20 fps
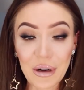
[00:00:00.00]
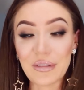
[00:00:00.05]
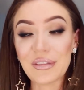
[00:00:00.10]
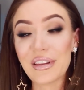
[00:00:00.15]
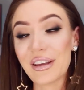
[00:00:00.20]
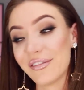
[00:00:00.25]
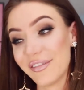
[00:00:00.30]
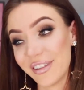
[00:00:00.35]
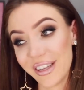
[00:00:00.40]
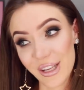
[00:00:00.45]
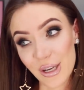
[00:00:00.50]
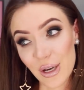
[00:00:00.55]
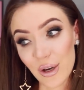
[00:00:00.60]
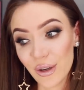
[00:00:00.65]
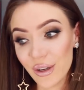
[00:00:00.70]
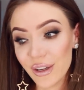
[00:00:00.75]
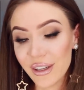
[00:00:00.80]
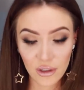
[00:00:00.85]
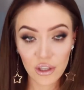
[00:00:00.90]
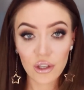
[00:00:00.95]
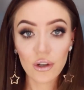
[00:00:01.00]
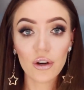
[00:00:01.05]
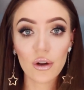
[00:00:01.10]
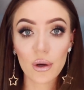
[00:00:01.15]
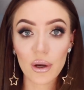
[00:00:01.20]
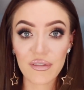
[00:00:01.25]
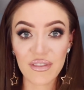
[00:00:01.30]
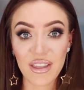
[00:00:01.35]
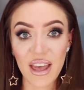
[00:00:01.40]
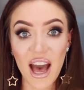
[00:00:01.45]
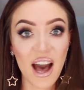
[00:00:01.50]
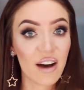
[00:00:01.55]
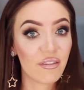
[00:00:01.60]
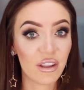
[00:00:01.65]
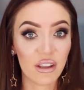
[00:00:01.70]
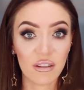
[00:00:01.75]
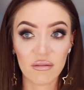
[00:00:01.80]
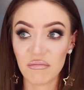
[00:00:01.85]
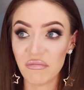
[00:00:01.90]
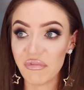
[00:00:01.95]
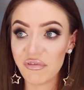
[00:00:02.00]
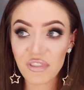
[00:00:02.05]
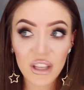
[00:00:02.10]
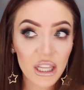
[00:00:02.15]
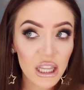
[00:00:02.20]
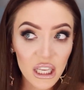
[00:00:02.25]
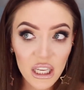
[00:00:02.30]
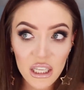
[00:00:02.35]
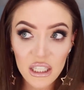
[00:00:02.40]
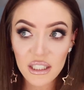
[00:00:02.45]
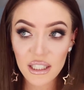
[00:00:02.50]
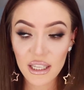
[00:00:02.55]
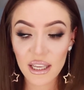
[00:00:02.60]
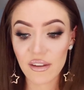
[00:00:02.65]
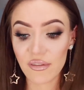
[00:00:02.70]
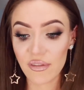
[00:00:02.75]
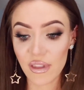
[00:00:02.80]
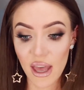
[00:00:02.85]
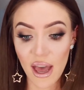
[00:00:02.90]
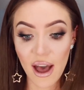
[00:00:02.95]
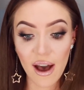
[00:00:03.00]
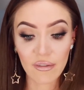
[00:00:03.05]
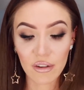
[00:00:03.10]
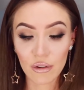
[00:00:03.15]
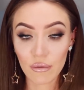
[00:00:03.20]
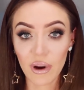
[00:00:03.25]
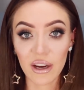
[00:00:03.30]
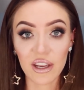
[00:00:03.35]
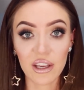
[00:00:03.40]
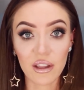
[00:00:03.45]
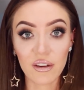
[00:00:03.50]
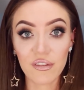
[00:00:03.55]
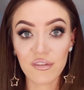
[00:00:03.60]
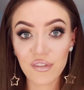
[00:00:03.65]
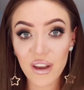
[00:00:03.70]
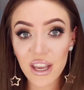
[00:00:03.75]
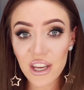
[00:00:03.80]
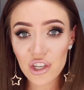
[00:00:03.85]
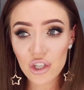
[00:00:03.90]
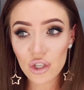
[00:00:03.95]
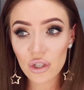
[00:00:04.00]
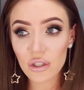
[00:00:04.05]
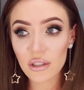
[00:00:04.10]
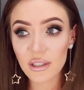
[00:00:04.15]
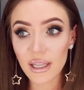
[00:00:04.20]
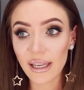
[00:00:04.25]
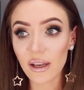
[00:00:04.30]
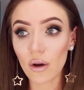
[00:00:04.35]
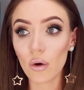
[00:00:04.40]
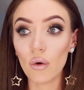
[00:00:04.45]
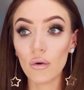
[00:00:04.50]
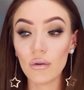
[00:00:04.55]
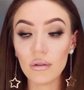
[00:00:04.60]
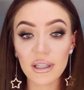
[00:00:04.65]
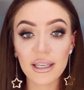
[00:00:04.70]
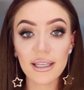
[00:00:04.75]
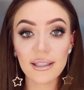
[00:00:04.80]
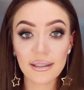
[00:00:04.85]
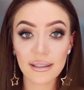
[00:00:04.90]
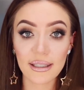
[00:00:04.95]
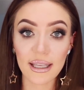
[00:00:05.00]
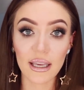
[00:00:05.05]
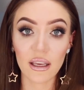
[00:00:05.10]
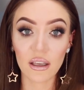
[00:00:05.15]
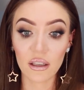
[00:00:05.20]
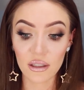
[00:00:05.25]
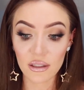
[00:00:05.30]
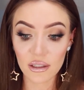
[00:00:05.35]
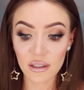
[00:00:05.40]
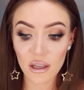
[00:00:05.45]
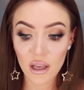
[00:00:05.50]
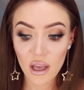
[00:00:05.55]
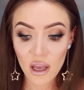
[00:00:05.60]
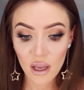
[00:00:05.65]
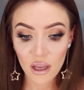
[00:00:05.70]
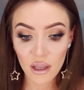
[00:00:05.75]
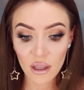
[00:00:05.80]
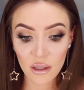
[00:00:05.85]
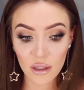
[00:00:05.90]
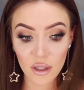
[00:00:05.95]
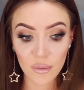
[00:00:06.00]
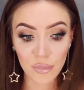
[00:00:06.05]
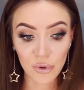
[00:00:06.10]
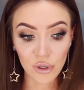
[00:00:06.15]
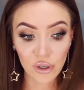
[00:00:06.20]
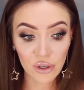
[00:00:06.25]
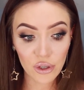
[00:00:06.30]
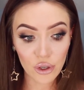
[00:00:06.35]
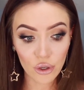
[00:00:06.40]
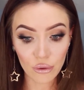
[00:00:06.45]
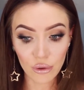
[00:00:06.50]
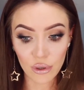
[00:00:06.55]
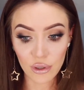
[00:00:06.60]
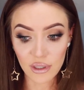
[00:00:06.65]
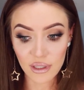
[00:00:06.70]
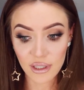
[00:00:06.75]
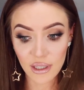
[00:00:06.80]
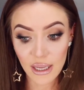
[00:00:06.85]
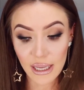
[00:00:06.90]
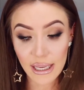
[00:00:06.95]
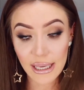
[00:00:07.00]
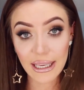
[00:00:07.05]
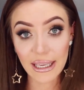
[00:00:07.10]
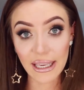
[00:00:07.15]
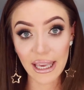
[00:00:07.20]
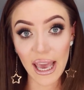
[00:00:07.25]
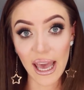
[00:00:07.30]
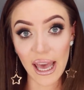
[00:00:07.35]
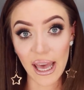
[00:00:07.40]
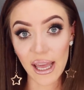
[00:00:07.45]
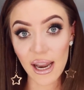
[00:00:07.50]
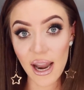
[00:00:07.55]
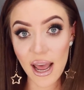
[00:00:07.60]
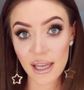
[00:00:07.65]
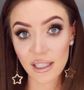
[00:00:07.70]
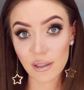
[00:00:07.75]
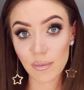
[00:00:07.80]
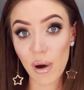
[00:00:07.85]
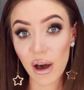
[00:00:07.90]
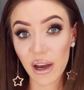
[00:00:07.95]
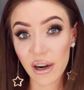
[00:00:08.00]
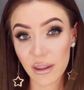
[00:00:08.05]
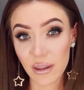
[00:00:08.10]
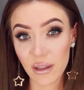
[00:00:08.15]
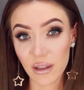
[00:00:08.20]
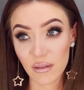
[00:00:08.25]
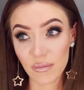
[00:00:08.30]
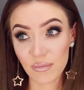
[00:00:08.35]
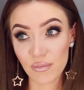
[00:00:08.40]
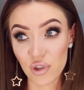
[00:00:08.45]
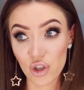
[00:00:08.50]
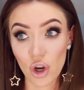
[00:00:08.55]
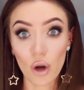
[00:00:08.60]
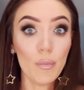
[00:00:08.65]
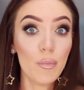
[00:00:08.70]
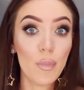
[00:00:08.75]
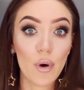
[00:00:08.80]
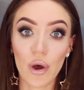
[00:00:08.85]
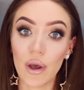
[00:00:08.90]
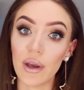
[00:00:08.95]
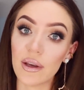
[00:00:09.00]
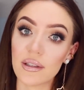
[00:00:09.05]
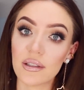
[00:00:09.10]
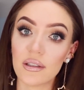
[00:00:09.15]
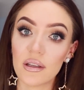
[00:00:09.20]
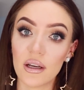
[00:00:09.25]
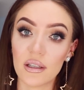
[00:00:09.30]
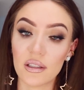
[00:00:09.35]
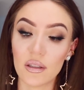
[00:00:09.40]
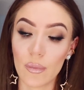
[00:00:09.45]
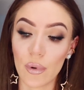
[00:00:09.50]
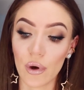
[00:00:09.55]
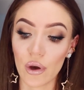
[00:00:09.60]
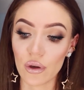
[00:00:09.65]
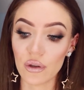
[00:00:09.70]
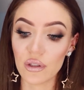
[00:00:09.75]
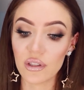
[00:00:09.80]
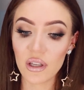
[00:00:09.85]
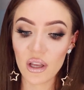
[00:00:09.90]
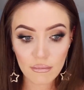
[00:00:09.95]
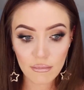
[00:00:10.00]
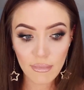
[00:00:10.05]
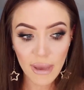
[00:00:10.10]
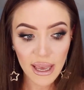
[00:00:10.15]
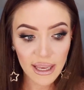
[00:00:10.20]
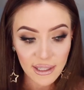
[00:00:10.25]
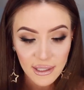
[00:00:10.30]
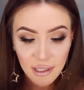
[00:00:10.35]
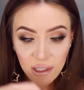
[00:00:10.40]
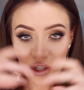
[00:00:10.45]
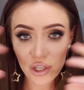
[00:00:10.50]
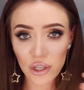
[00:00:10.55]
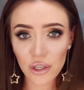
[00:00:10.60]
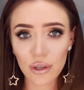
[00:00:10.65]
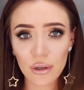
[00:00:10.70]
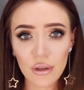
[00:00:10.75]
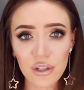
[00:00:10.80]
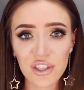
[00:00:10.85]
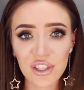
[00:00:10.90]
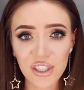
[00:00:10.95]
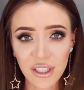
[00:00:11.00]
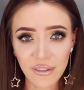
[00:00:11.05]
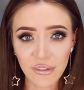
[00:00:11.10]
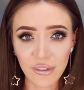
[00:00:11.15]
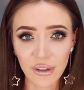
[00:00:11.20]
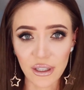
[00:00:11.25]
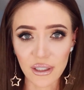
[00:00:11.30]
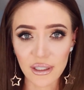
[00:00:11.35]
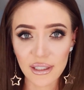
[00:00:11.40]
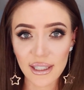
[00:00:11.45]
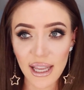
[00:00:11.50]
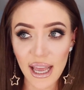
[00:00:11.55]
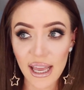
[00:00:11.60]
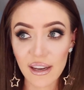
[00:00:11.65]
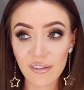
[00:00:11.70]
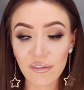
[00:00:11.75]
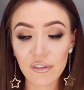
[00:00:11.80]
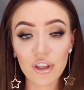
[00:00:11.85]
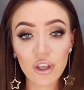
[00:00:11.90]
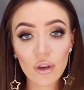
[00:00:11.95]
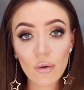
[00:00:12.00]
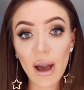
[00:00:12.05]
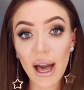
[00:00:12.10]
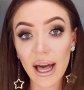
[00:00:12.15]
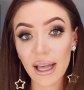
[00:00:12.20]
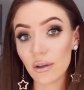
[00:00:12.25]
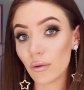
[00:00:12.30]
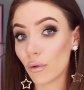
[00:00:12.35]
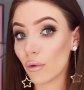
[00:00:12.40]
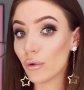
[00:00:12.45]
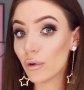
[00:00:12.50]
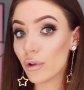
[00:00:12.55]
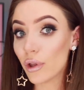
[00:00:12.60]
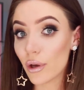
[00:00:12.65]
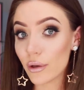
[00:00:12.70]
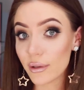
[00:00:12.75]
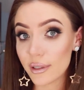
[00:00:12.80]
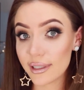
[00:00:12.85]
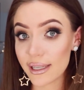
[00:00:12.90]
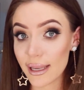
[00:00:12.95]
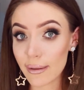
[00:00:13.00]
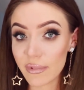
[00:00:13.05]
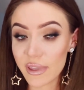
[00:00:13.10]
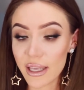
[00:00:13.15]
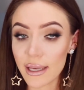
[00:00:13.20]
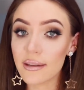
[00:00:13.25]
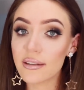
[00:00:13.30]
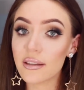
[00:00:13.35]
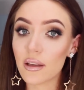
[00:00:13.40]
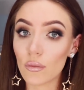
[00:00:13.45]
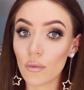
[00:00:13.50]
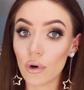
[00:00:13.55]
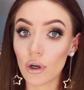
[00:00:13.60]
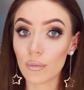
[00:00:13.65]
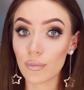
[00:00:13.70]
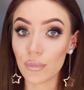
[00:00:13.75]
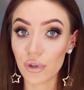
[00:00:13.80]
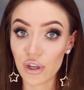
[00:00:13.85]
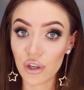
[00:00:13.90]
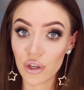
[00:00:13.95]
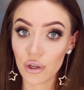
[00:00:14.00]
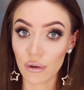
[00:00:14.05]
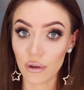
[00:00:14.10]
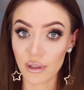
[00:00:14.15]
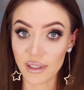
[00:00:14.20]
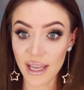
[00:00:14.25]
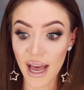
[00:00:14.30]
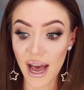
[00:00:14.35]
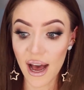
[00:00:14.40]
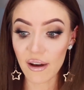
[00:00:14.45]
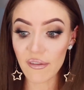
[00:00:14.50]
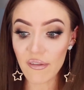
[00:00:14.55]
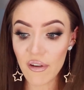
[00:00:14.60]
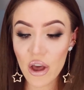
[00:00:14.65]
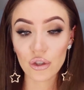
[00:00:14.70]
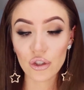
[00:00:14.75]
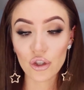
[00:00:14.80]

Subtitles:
of their video. You don't know if they're having fillers, if they're having regular facials, like all these things the beauty gurus get as part of the job perks, I suppose, make such a huge difference. And if you had all those same things that what beauty gurus have,